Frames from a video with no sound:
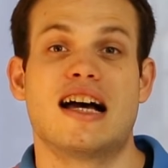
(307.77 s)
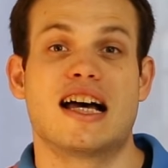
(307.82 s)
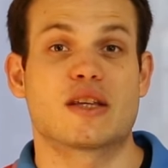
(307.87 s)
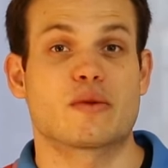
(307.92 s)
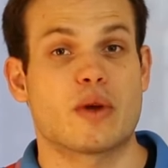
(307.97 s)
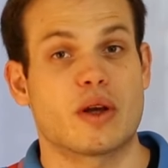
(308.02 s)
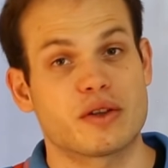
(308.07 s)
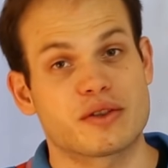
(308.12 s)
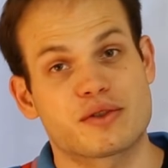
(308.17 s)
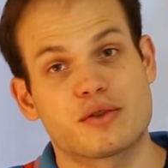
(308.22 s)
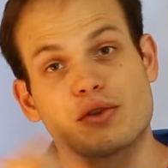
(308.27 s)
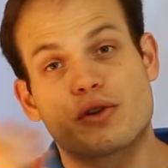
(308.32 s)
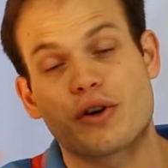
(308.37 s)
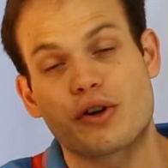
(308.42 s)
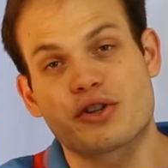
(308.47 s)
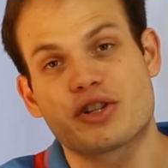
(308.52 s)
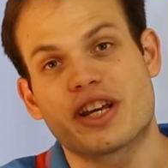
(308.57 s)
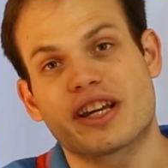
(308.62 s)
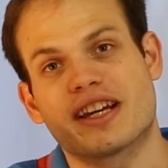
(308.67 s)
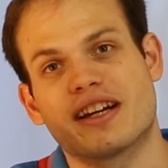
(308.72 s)
as well as do
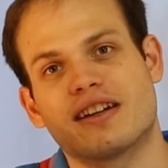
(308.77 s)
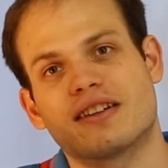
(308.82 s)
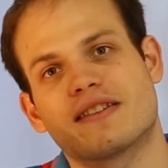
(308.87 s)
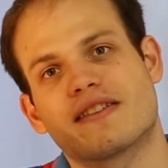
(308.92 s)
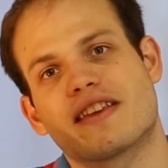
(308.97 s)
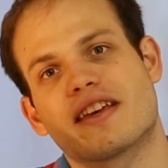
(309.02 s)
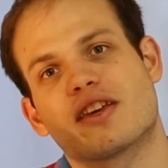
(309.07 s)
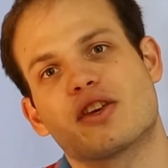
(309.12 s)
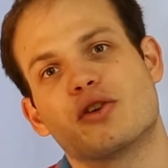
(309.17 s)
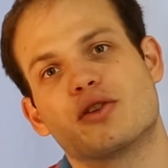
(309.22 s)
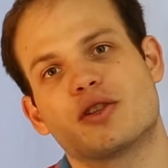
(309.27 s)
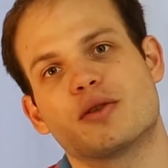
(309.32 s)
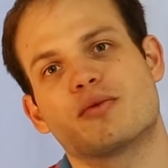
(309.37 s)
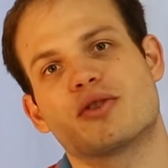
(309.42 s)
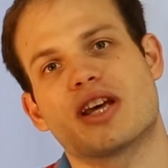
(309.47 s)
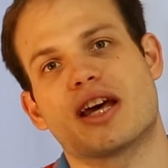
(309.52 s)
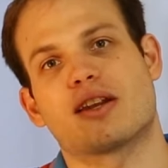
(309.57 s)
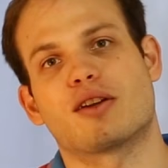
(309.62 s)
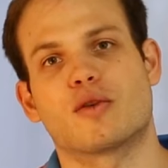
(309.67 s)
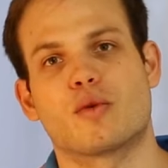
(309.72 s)
go check out their YouTube
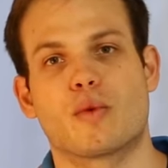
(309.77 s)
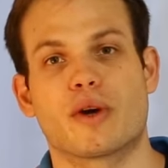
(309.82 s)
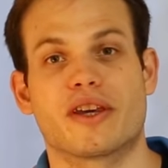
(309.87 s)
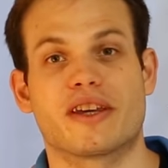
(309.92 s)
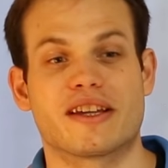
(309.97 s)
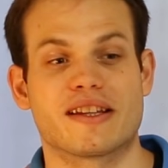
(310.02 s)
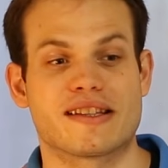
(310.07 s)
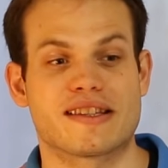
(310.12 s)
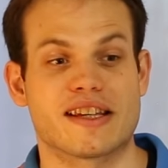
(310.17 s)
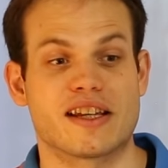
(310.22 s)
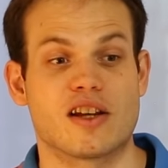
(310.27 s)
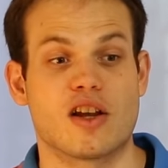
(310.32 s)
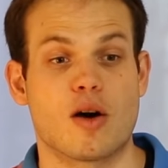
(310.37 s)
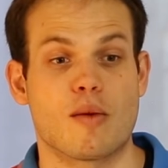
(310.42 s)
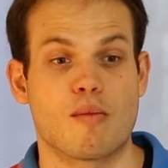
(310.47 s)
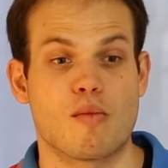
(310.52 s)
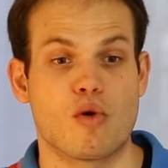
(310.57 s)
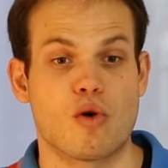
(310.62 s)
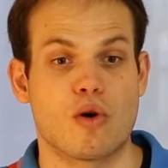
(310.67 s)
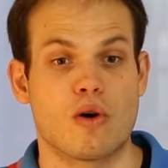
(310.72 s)
channel where you can see a
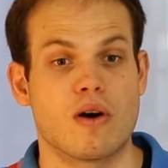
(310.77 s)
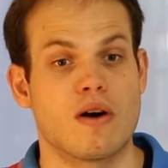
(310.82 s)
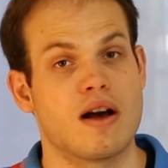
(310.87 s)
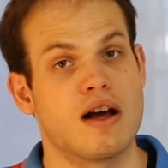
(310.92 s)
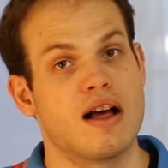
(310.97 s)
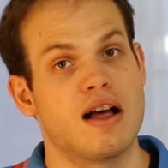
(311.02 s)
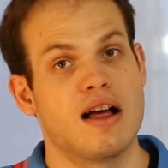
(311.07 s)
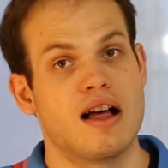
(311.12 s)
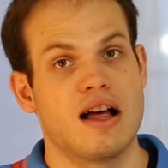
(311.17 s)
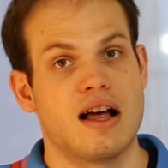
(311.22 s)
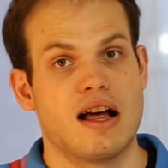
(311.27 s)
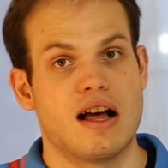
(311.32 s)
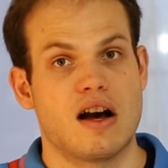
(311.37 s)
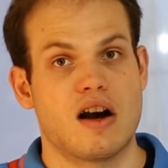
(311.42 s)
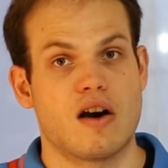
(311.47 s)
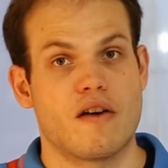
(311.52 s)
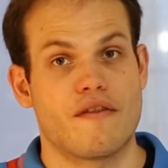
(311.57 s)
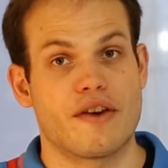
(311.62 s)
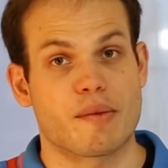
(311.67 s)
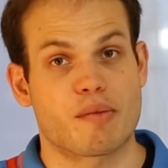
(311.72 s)
lot more
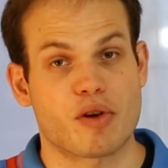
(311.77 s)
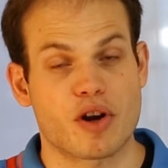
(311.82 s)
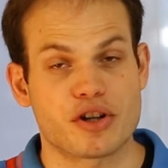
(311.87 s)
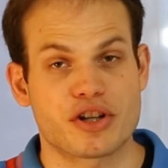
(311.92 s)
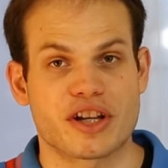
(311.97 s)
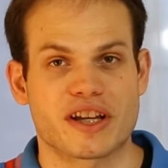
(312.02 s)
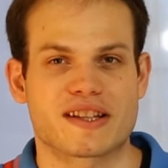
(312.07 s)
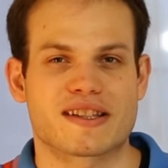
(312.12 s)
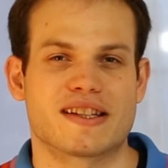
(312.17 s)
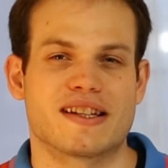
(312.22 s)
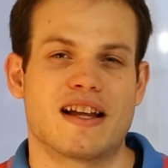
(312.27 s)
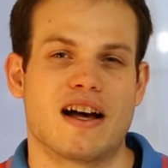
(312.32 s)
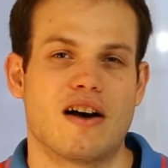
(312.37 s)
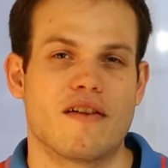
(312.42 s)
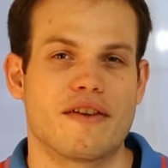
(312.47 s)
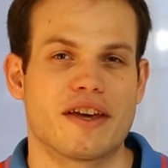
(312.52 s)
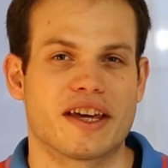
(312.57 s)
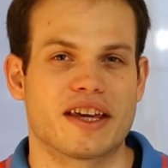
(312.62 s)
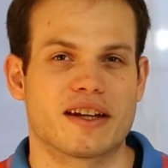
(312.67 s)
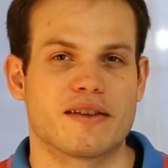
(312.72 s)
of their projects and
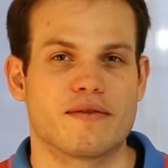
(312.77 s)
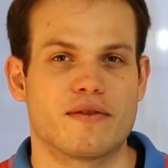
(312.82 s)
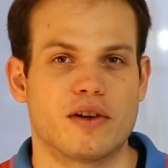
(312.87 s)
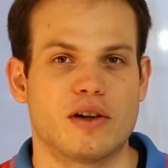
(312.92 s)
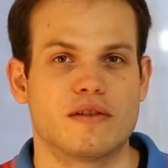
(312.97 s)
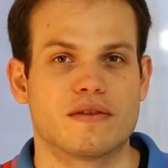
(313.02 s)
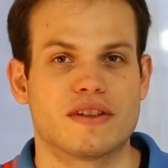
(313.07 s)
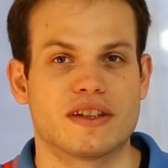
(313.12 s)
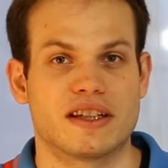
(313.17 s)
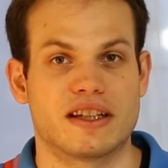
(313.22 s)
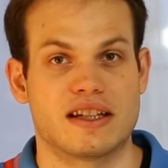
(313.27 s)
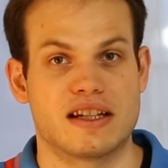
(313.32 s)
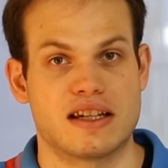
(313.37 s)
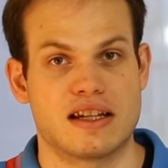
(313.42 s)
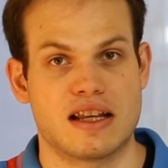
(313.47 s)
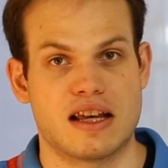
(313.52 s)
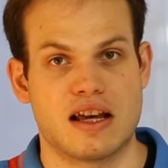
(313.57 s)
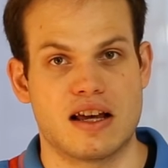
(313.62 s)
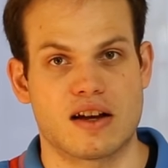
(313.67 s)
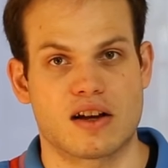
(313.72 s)
how they get involved
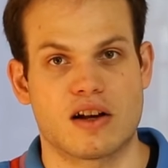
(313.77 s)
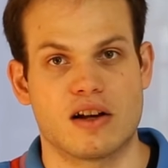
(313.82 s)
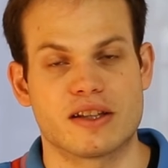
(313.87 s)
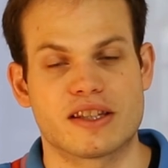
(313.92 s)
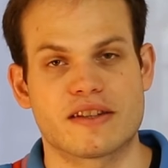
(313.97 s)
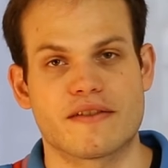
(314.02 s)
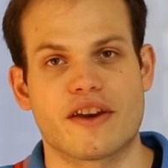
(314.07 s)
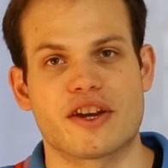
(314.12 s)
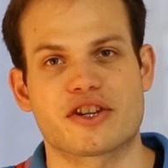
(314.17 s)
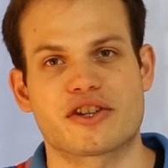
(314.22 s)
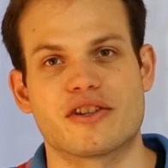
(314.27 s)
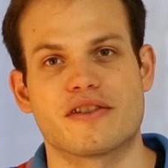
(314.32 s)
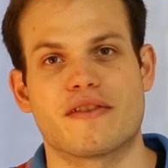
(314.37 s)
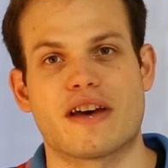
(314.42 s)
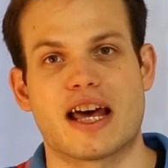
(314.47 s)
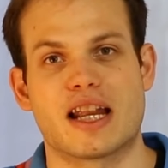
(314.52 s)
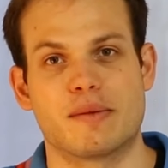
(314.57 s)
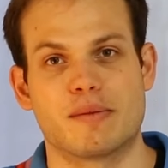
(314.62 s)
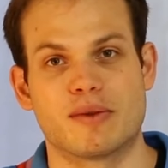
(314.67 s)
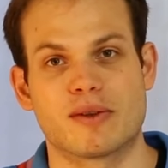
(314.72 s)
in conservation
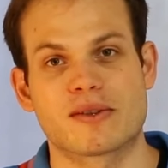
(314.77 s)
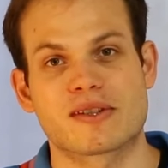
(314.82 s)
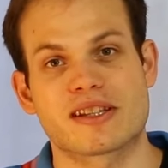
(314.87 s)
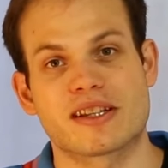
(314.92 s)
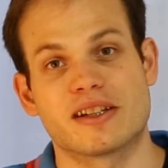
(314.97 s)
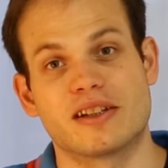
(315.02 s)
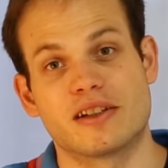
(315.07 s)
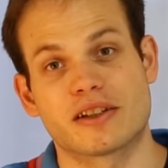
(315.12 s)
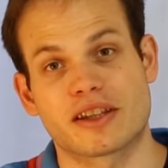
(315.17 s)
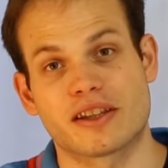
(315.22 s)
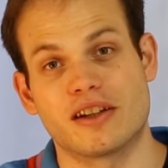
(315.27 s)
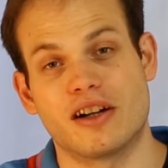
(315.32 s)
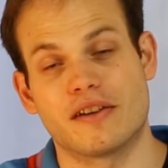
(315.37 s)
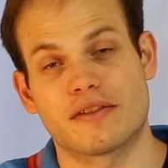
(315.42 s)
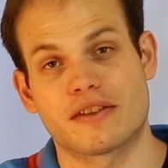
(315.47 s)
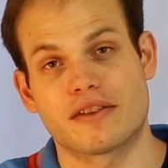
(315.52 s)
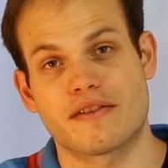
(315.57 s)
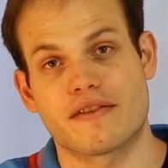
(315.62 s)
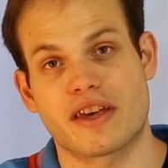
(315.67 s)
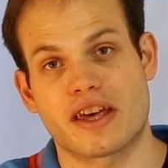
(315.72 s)
of animals and looking
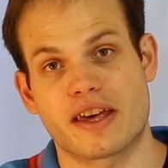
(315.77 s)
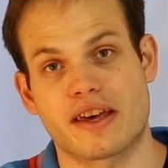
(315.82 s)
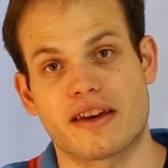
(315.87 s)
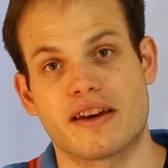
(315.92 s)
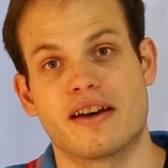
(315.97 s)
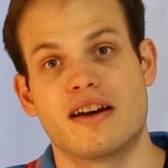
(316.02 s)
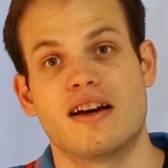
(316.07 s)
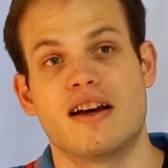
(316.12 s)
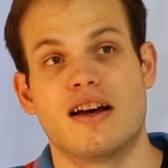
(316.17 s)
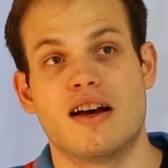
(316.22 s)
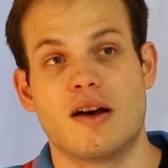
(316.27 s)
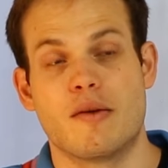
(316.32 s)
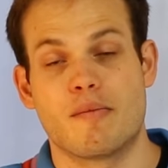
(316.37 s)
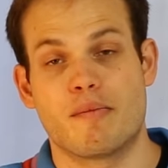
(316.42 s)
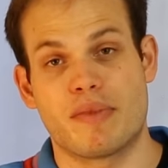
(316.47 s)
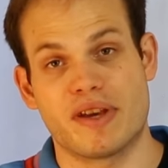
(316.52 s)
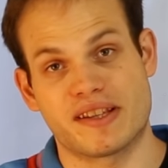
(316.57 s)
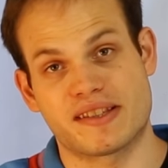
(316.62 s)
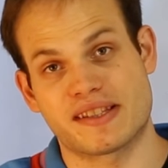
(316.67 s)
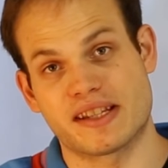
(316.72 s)
after their
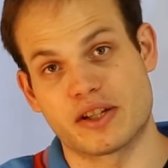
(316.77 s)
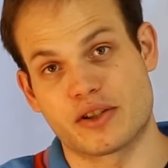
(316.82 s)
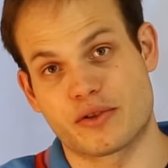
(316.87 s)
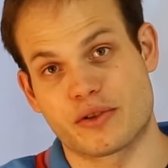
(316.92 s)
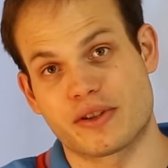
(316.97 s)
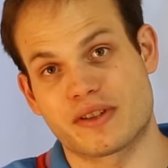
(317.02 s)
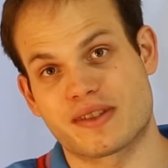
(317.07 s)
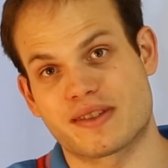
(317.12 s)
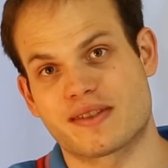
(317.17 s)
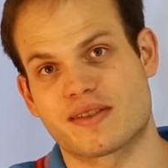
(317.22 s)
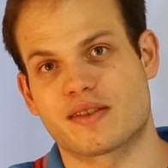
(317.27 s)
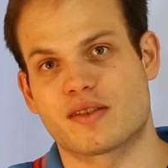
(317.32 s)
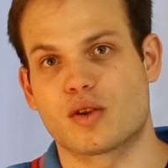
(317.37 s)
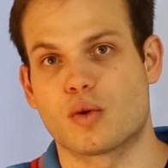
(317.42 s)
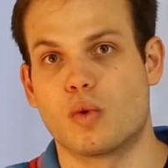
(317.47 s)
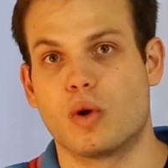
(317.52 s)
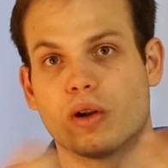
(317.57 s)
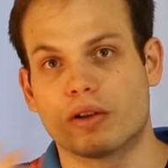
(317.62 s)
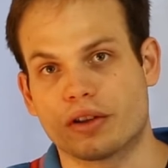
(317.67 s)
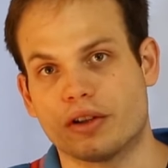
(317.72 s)
best interests
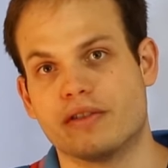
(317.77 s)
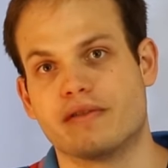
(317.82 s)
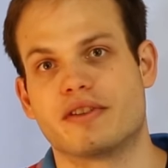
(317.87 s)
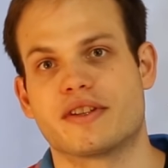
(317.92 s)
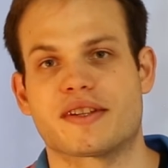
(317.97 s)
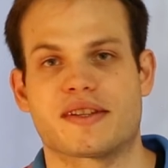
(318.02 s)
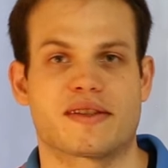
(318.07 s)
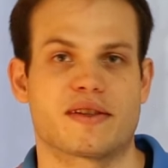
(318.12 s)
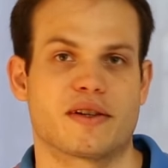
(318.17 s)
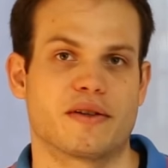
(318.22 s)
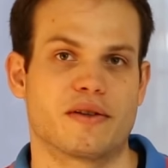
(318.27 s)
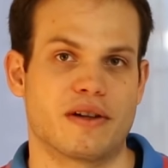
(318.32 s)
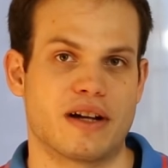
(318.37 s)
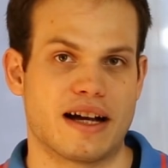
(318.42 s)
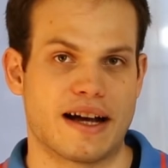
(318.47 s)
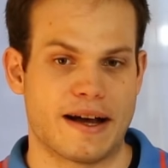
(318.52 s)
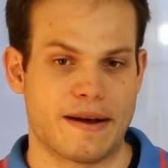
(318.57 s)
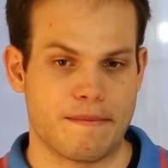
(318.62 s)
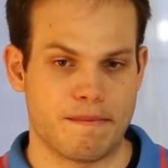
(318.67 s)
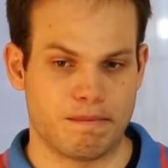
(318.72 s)
the world over.
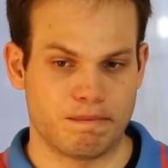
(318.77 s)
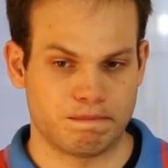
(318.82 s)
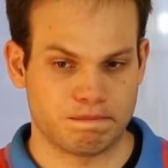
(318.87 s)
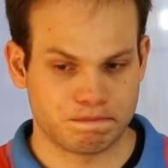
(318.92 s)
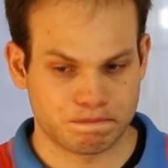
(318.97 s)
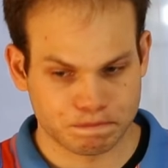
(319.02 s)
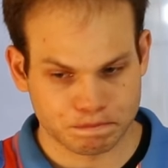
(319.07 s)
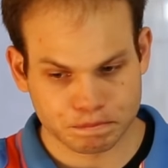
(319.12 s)
So